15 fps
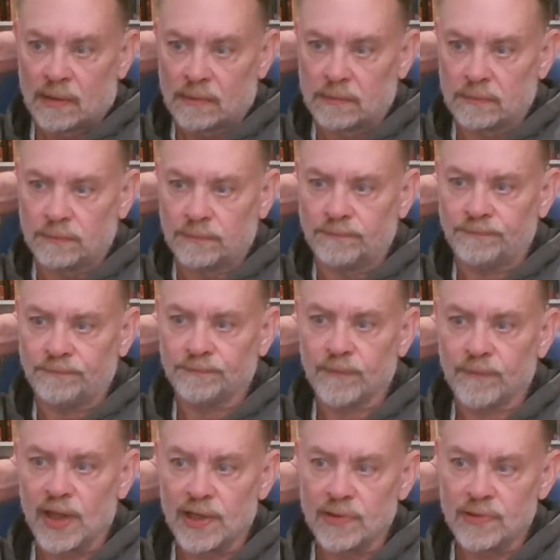
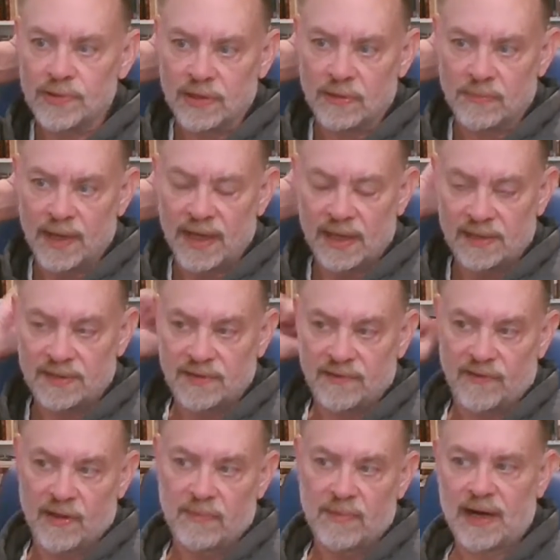The use it makes of
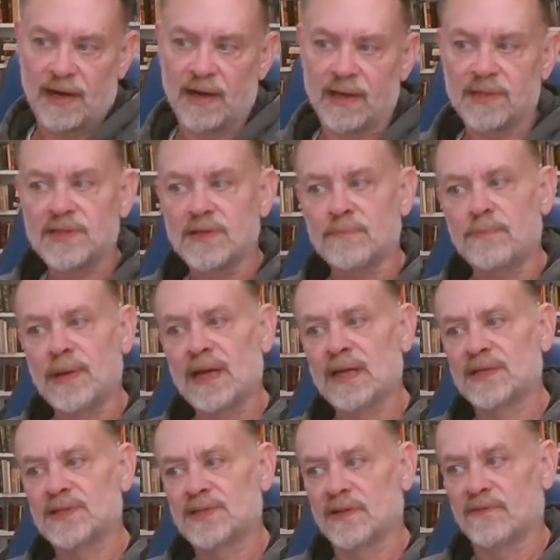the merits and
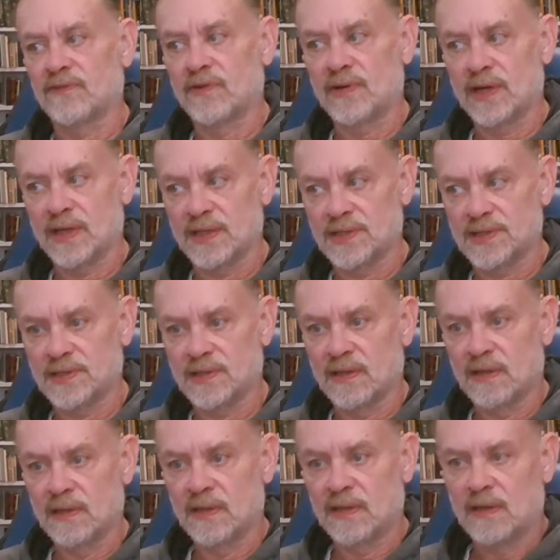passion of Christ.
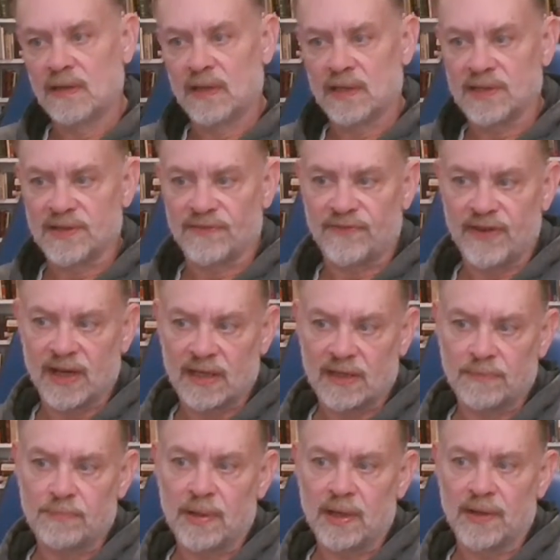Its effect
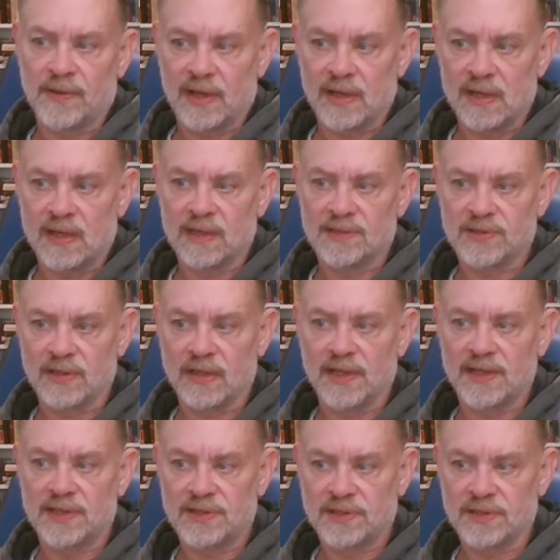upon the
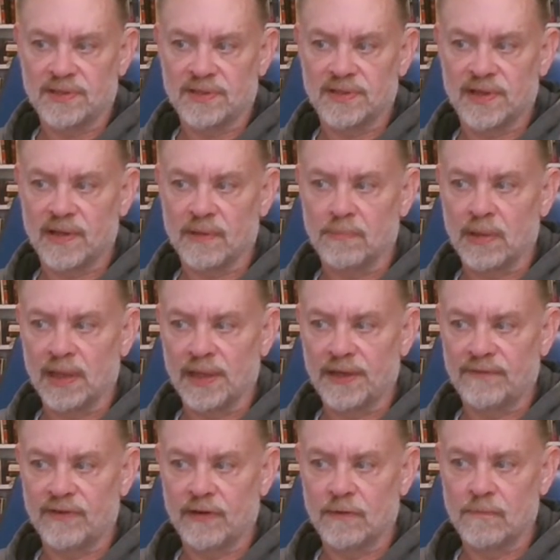consolations of the
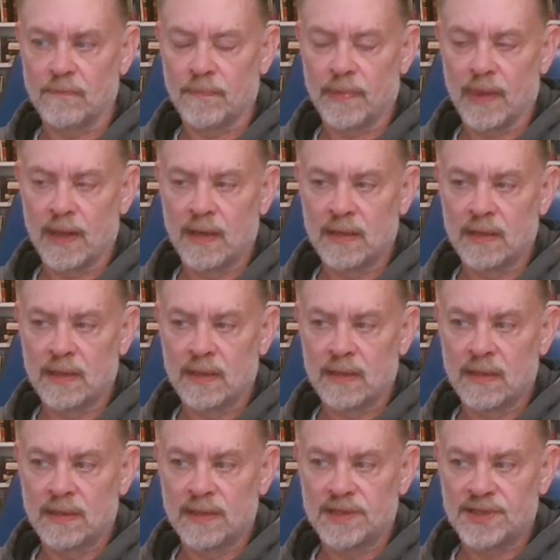believer.
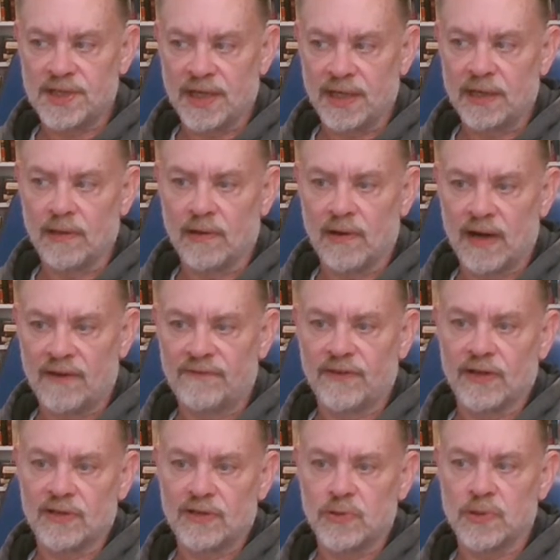Singular
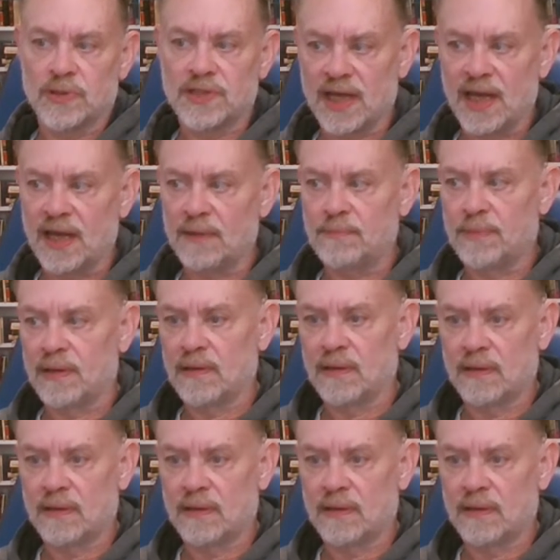effort to escape